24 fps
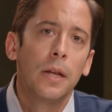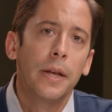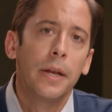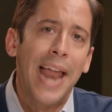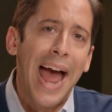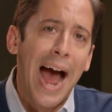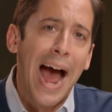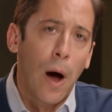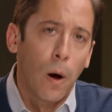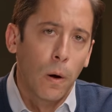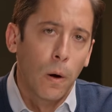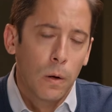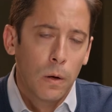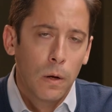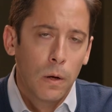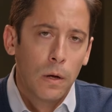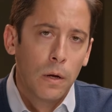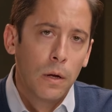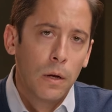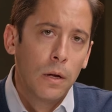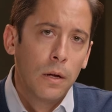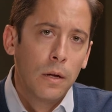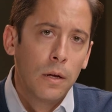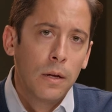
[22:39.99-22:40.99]
Now,
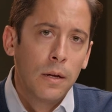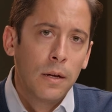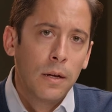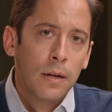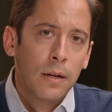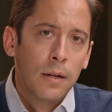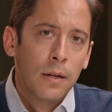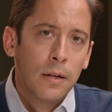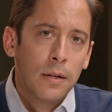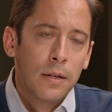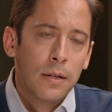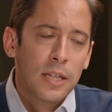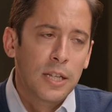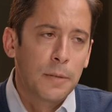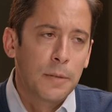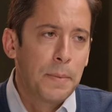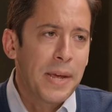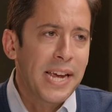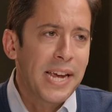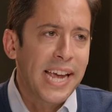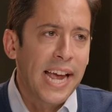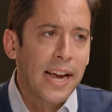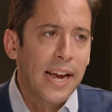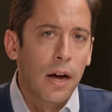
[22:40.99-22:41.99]

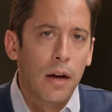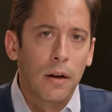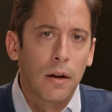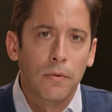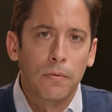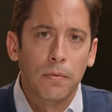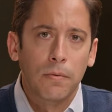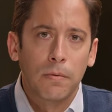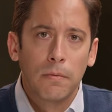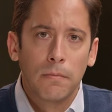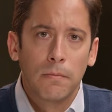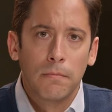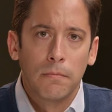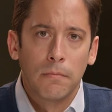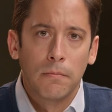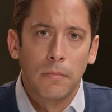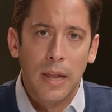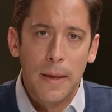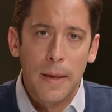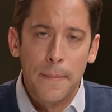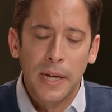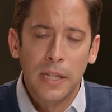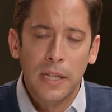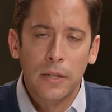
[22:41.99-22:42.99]
speaking of
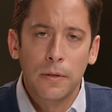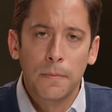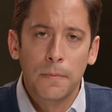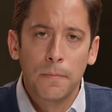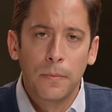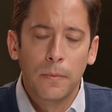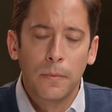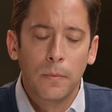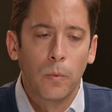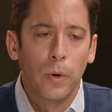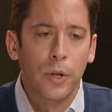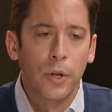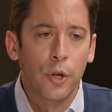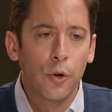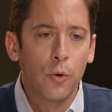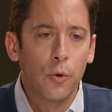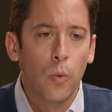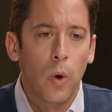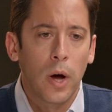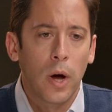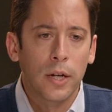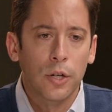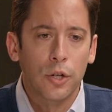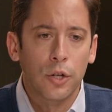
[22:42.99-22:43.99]
limits, when you
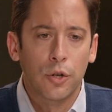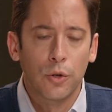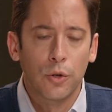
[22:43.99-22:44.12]
want